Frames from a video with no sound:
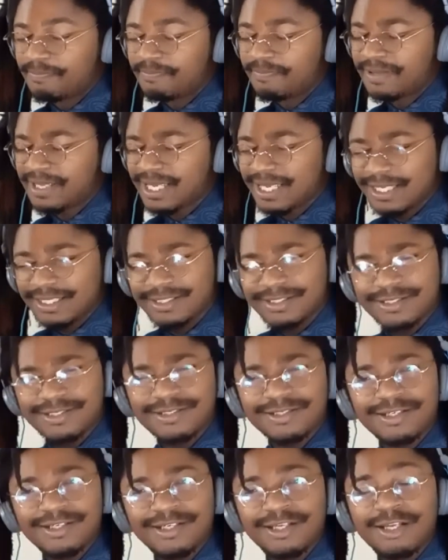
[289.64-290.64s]

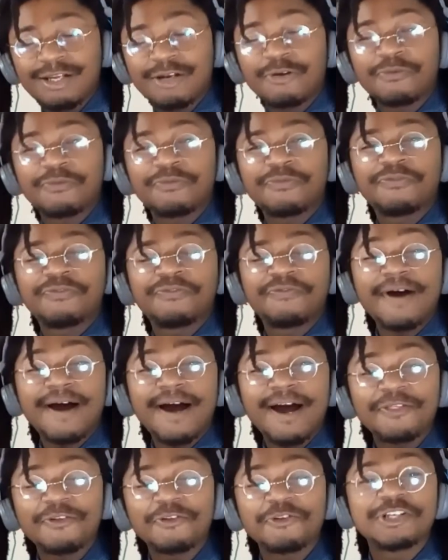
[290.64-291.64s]
Bitch, your
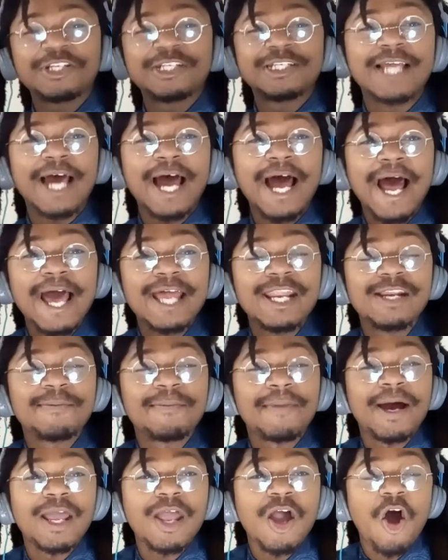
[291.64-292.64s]
father died in
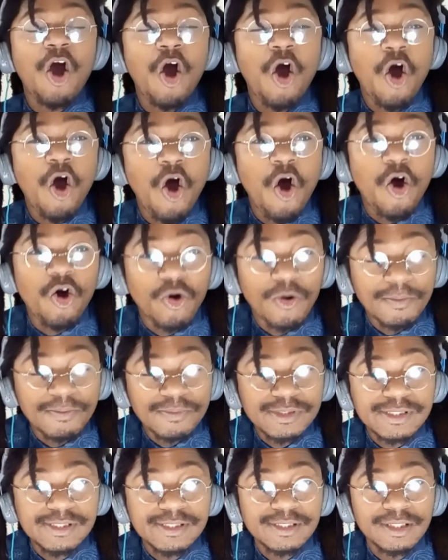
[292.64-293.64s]
my
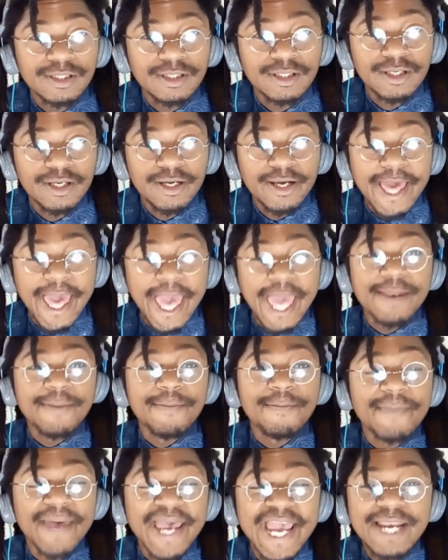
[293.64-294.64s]
arms
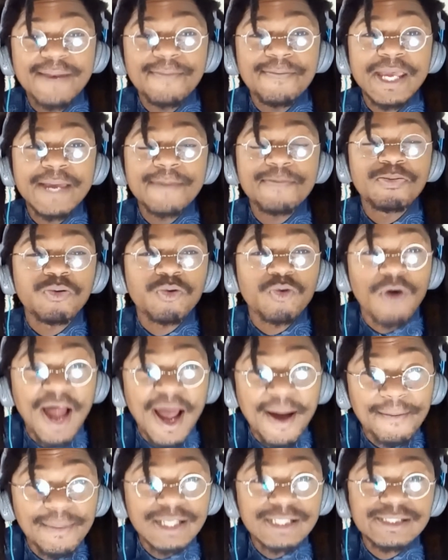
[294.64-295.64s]
and made me
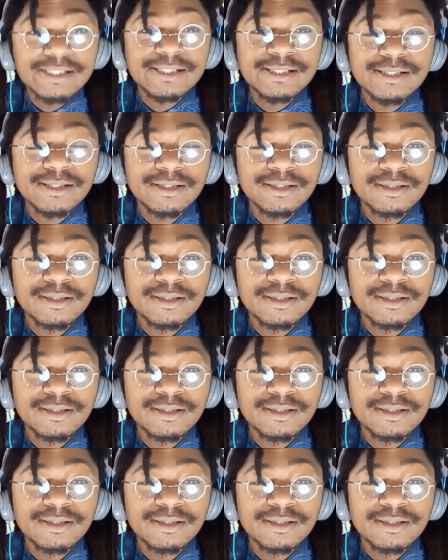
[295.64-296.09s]
promise